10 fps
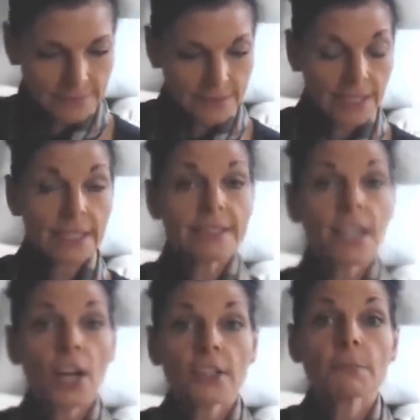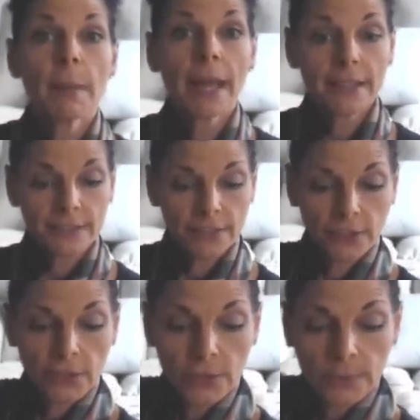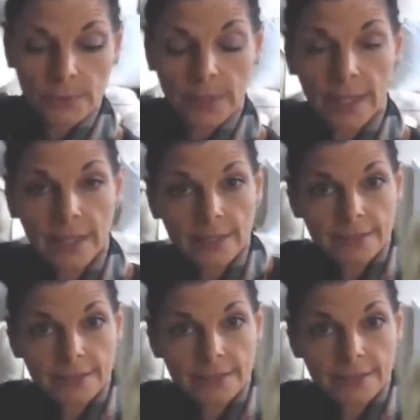It is a card of balance too, okay?